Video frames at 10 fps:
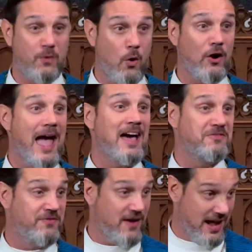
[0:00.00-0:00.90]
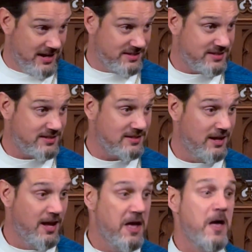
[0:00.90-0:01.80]
for advice.
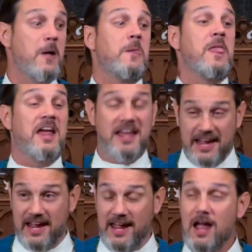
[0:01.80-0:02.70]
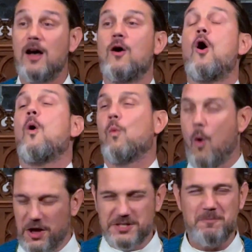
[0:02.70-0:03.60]
He
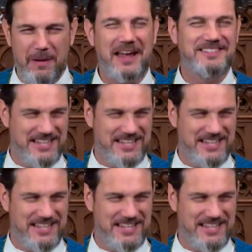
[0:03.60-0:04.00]
was a big